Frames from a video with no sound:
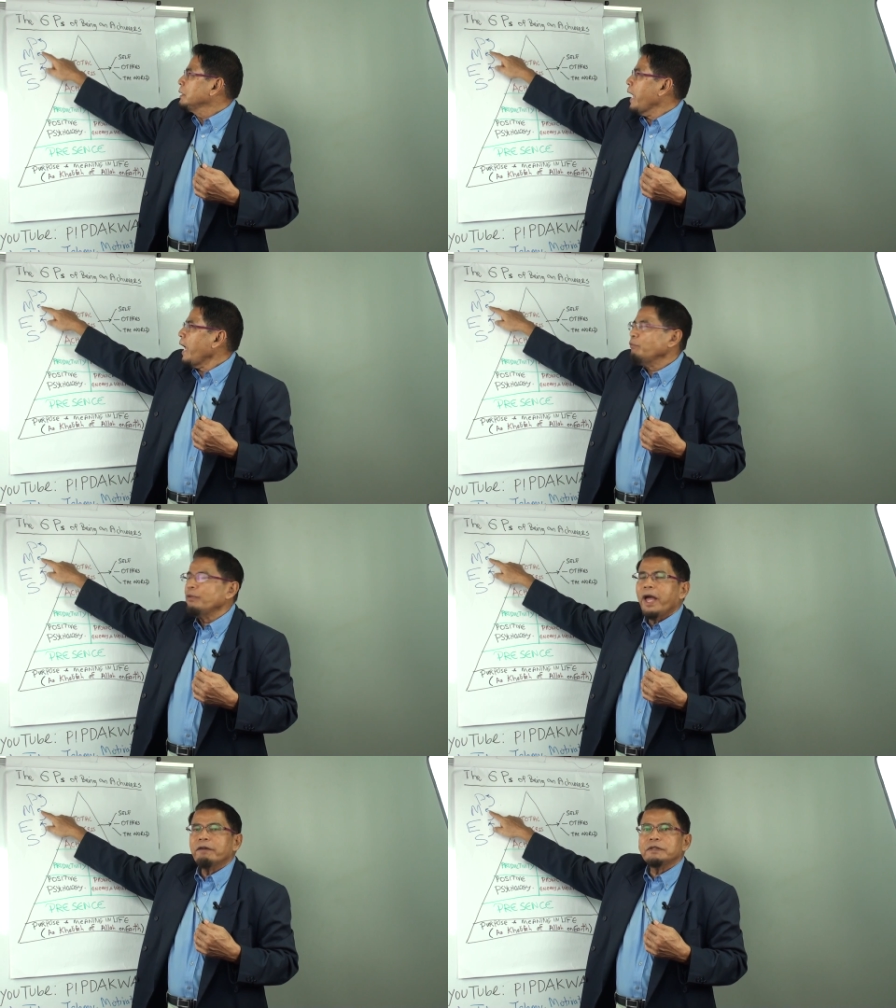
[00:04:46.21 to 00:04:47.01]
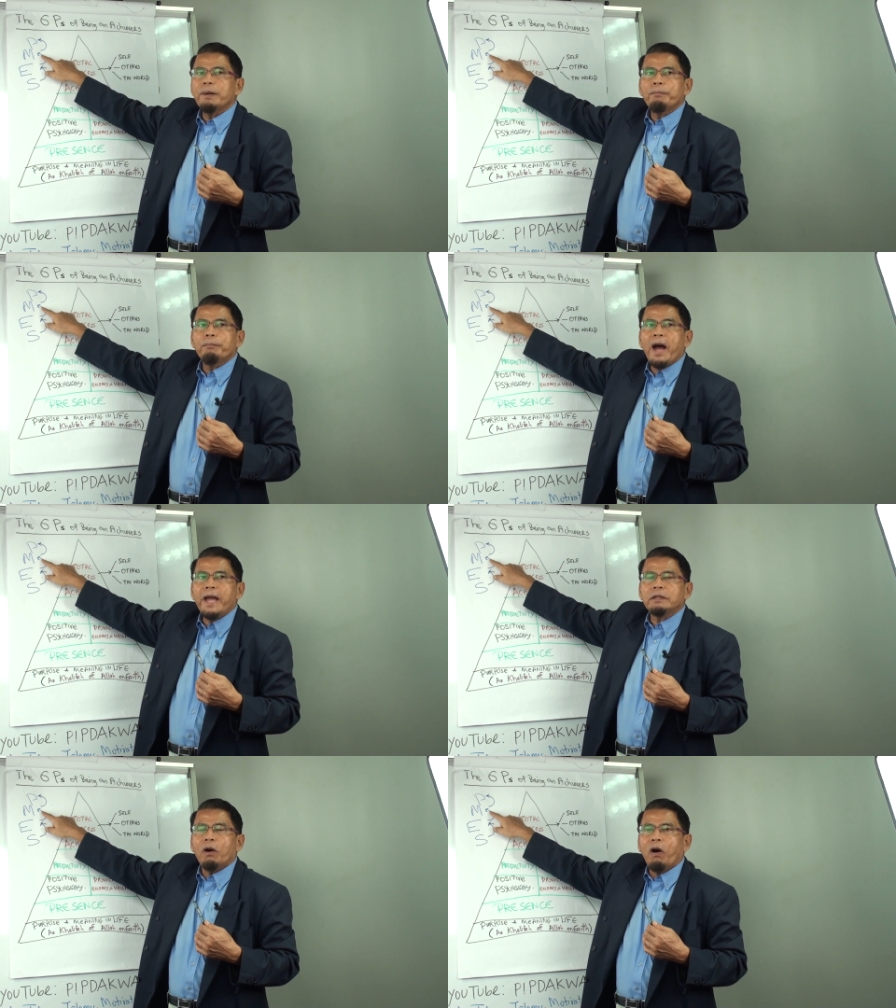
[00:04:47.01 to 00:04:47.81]
Then we have the
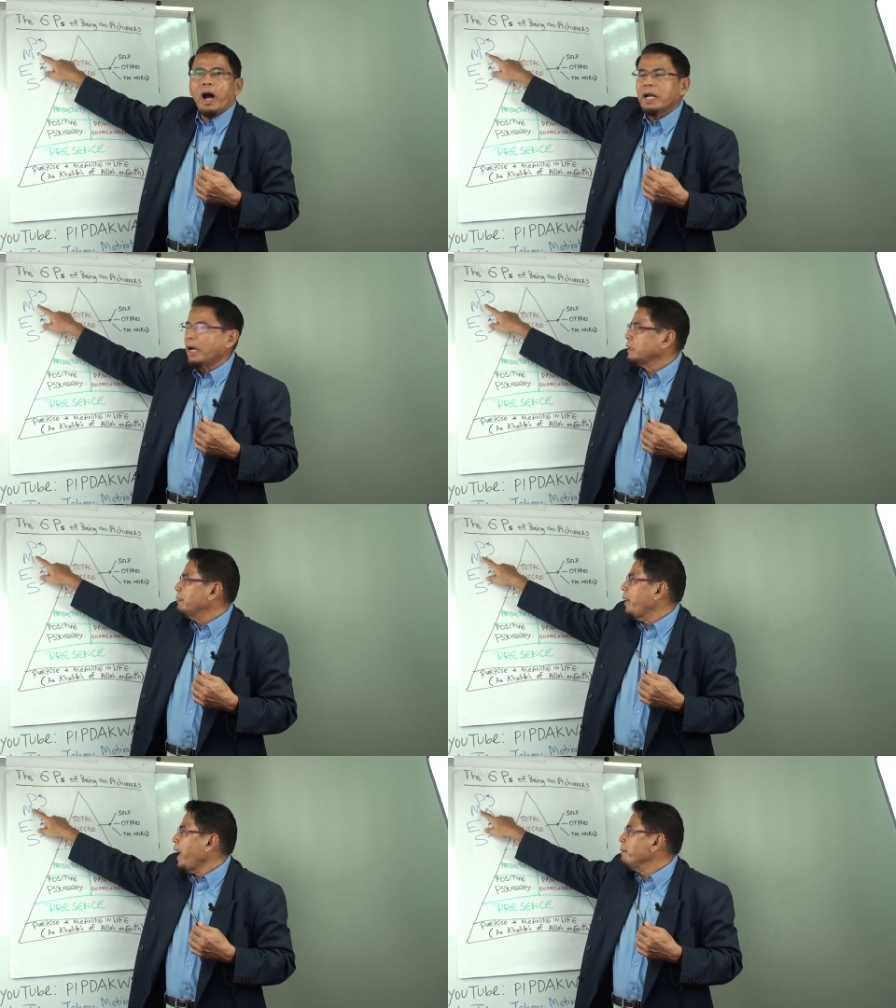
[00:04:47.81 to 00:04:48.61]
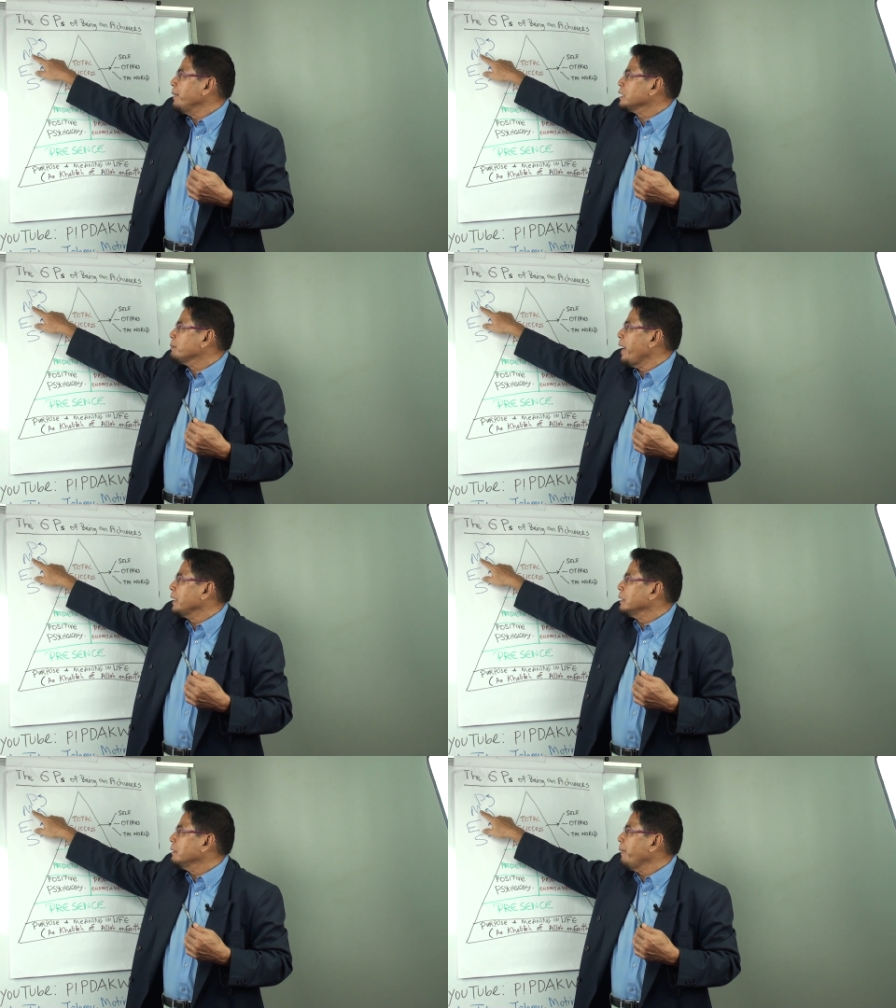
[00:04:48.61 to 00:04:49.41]
mind or akal, the M aspect,
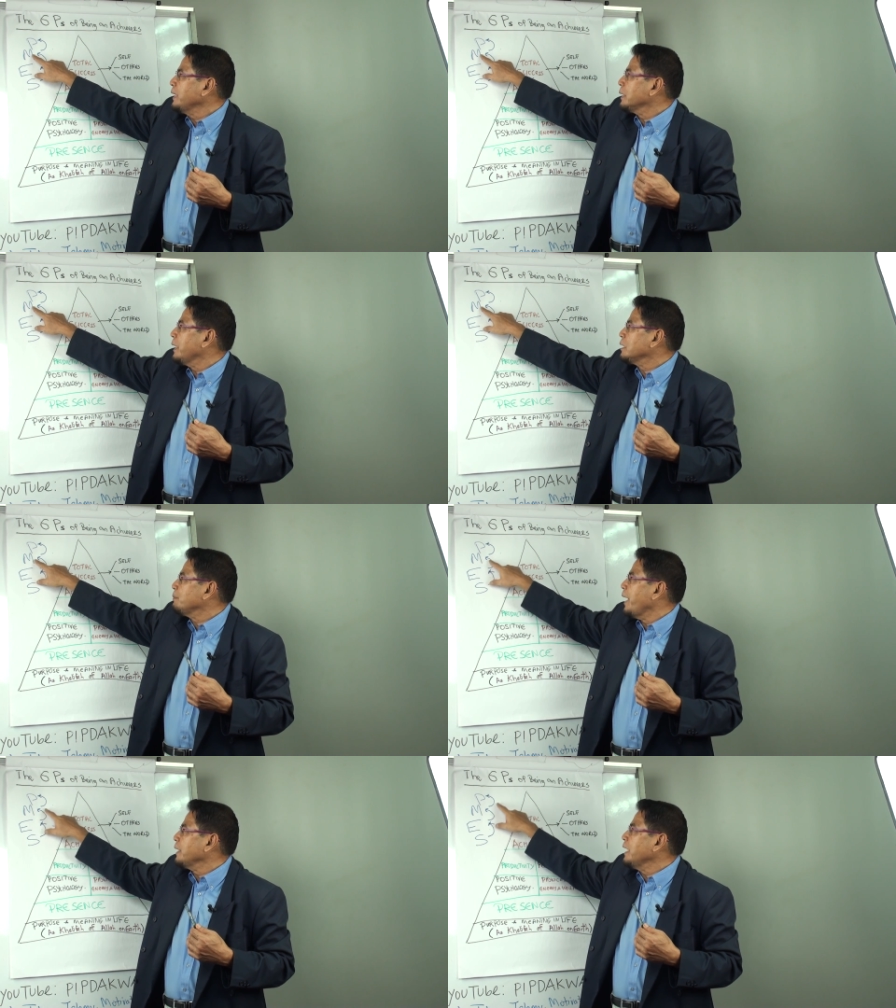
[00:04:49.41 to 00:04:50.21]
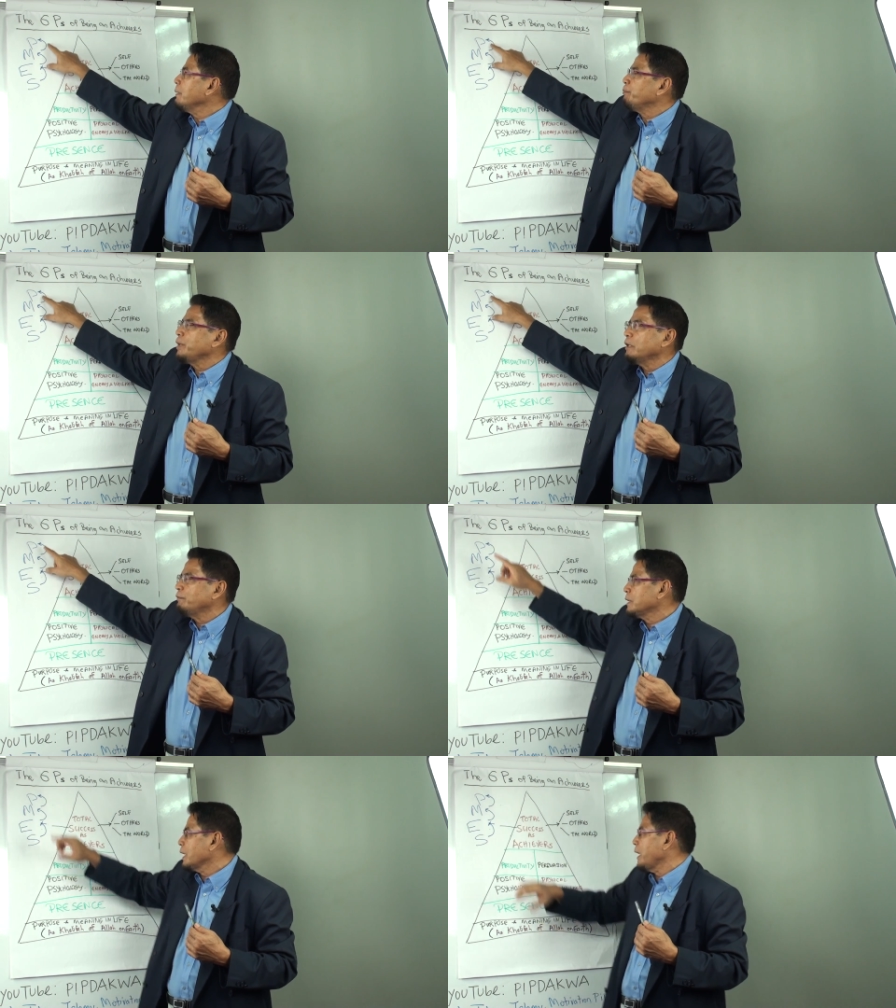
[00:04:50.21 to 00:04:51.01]
mental aspect, then the P, the
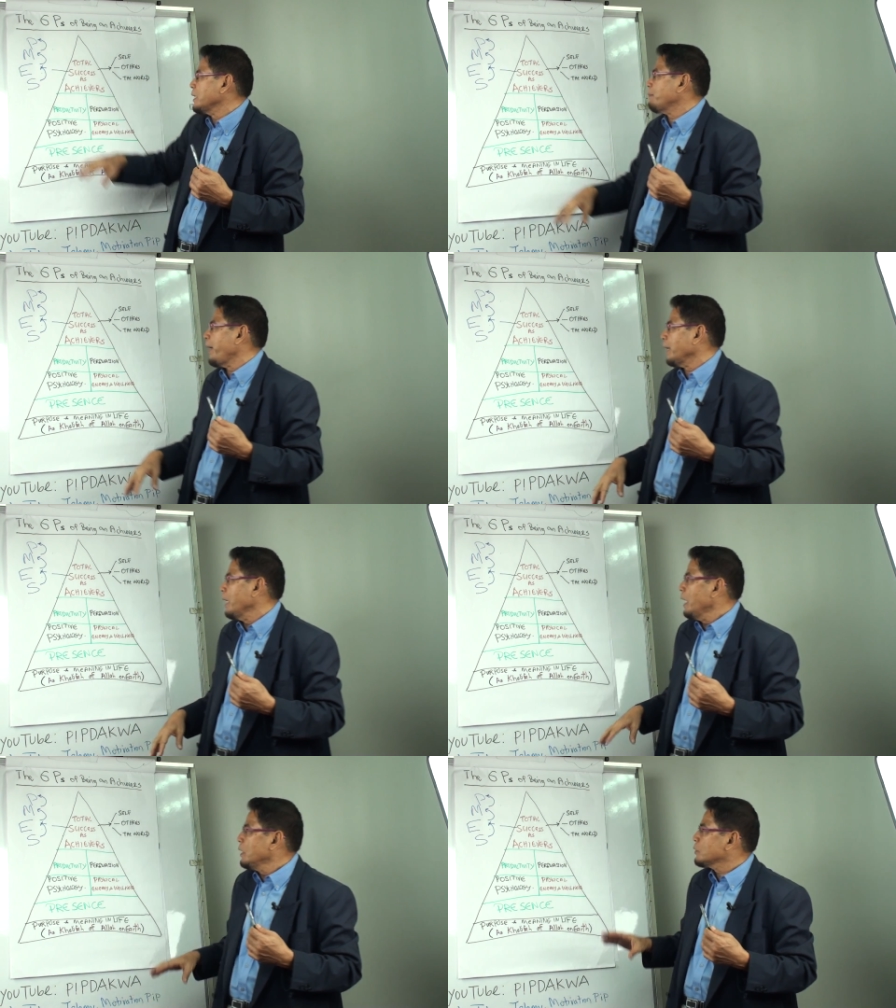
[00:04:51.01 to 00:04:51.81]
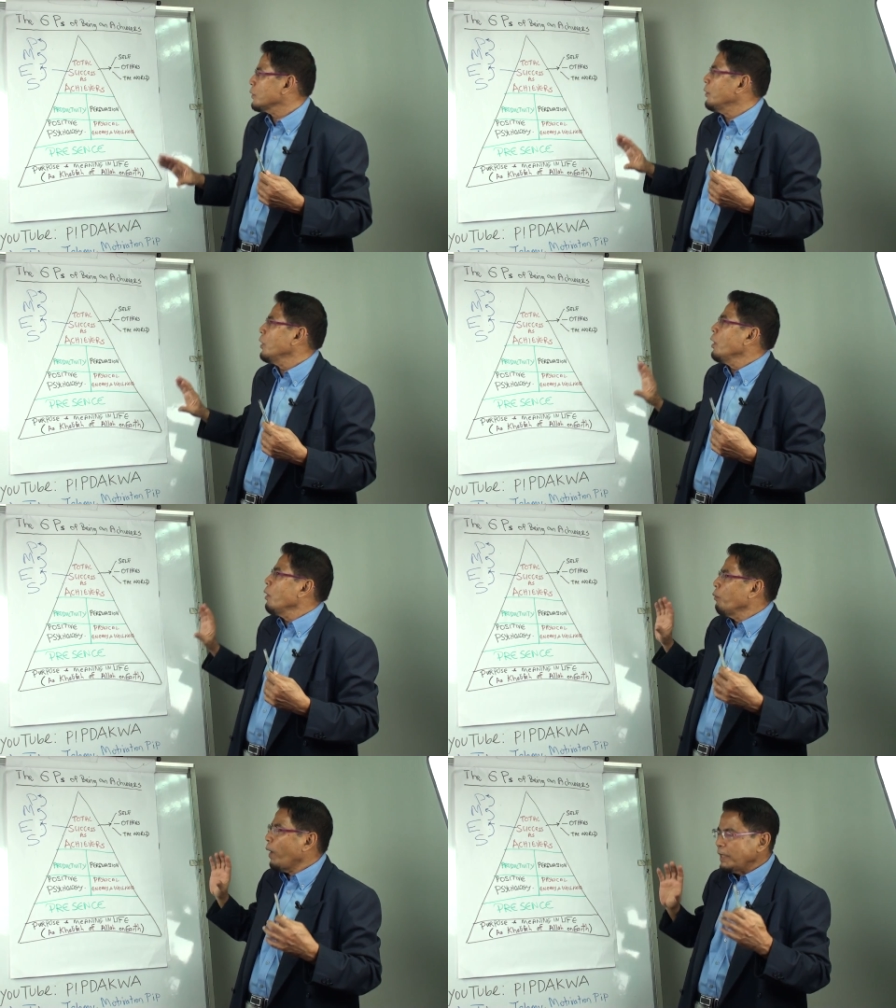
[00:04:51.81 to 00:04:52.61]
physical aspect. So
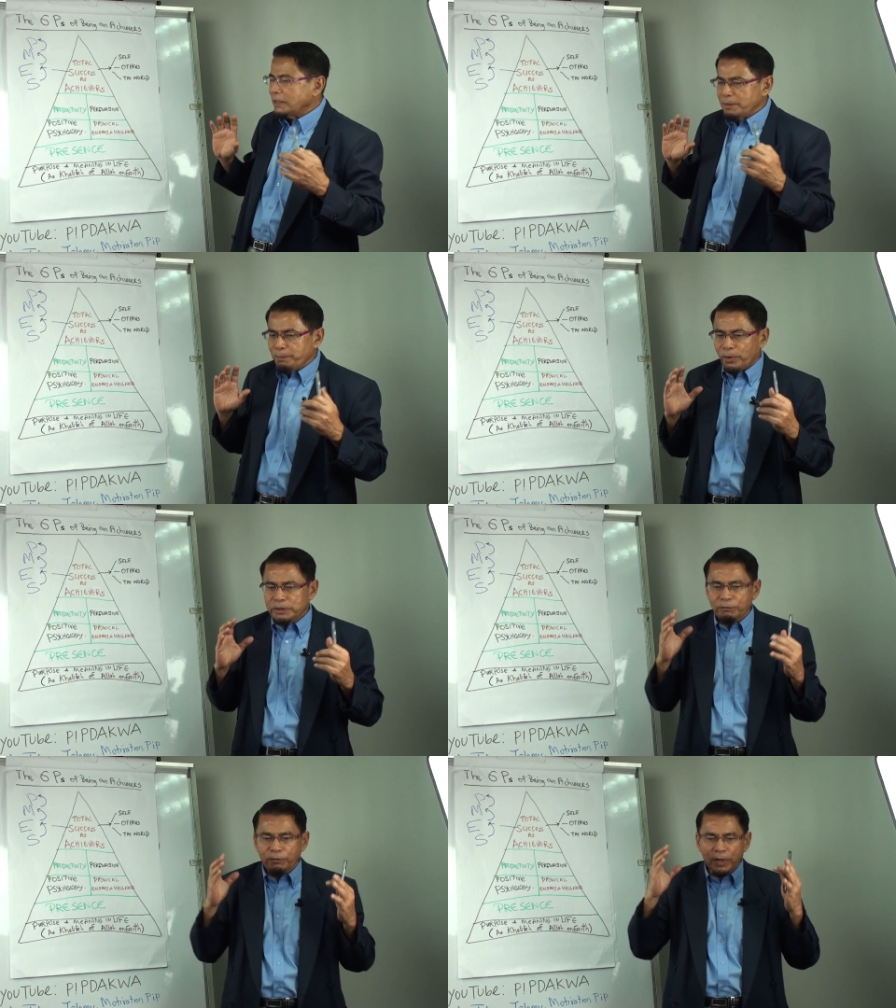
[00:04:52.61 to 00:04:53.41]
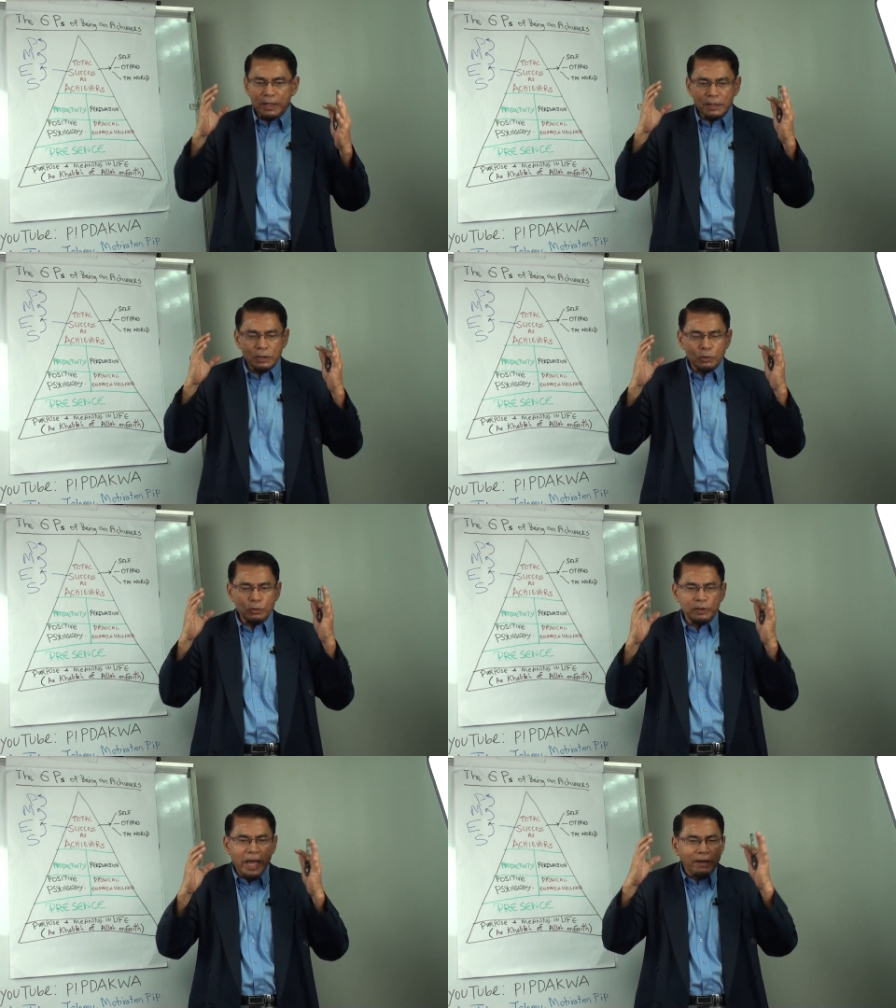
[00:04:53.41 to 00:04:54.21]
what is important for us is
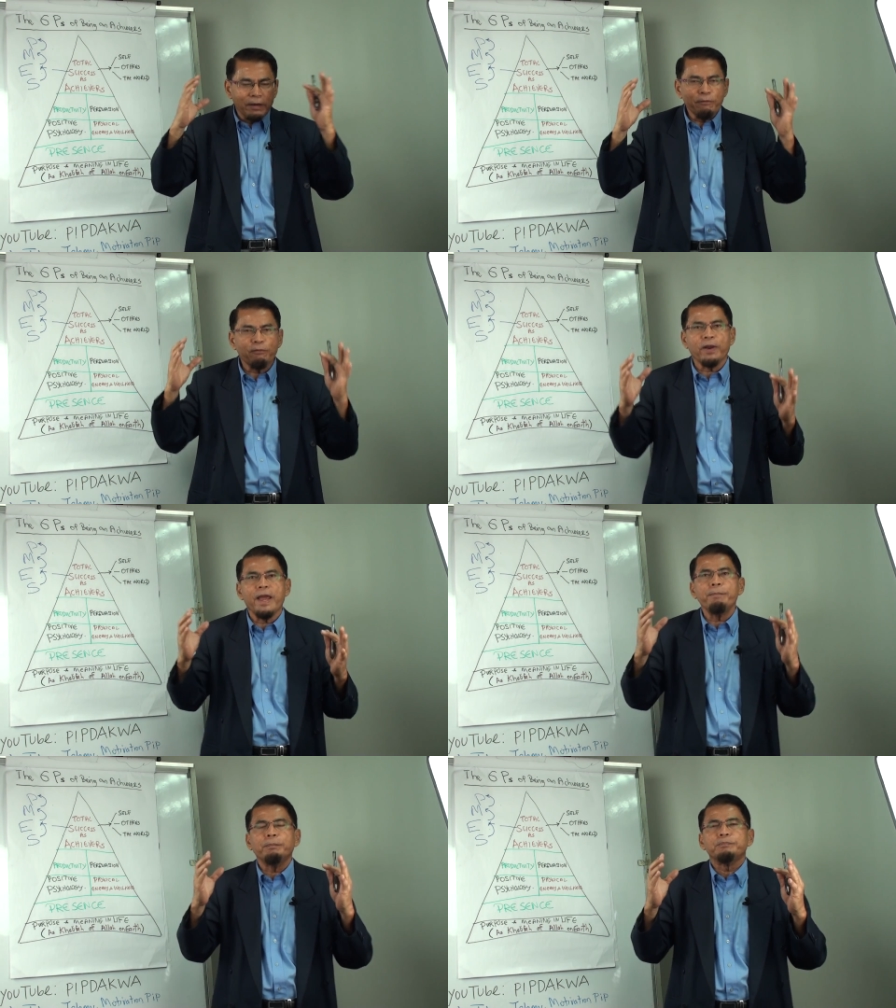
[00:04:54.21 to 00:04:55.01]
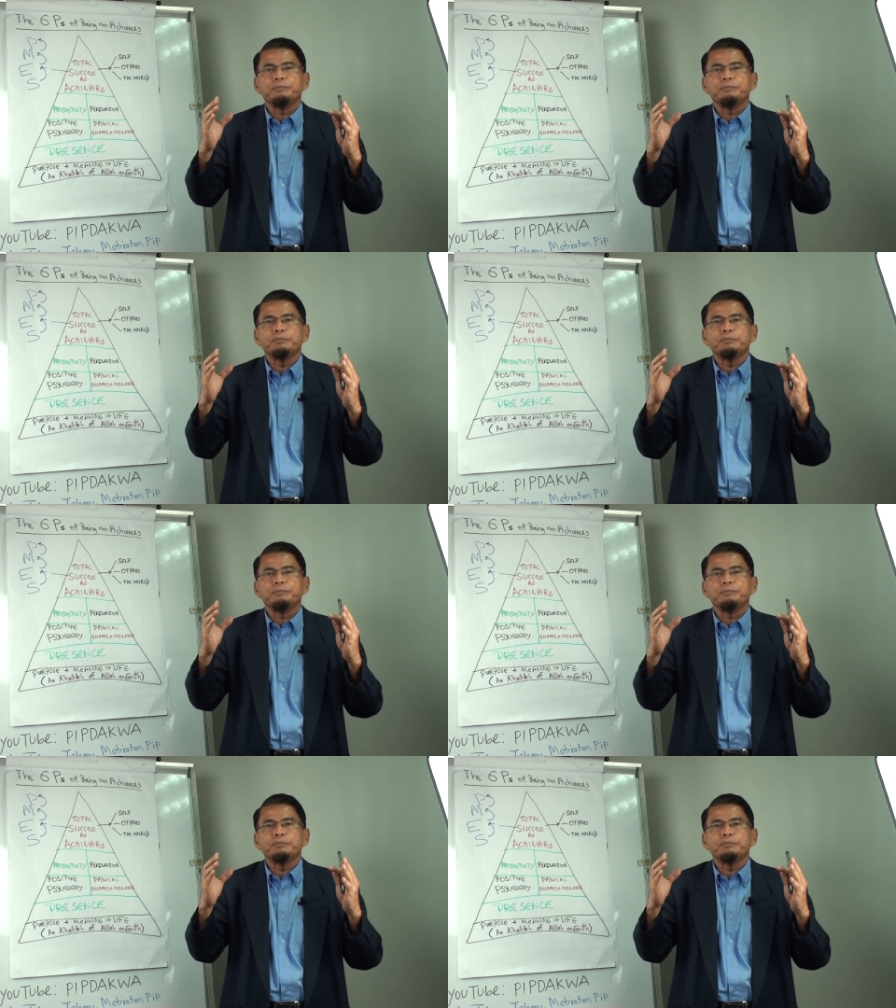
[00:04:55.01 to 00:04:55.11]
to then reframe